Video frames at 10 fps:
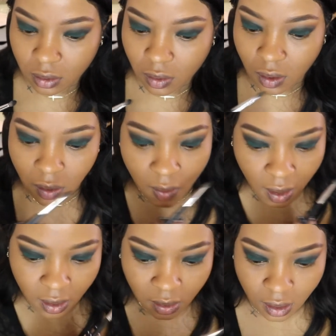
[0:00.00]
dark
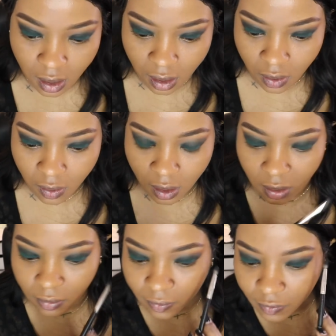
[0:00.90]
blue
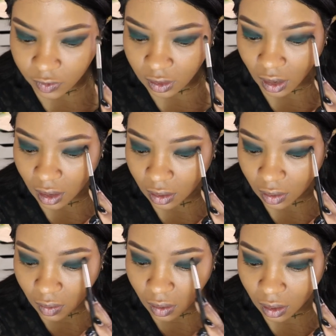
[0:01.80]
to the
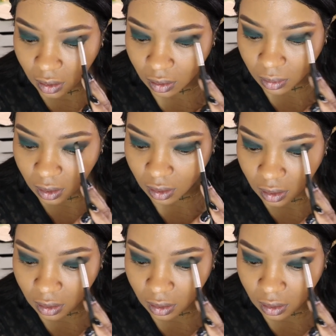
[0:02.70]
outer V.